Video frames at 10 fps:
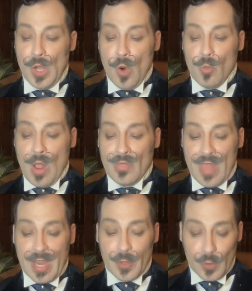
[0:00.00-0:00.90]
When
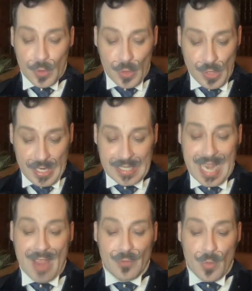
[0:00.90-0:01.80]
they heard it,
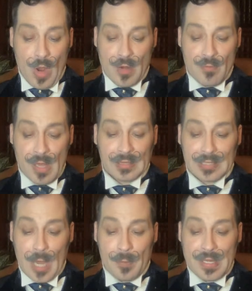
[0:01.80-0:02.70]
everyone must
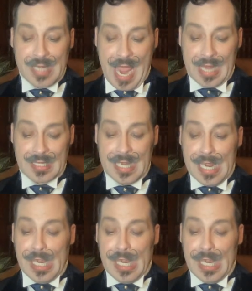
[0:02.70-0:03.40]
up and dance.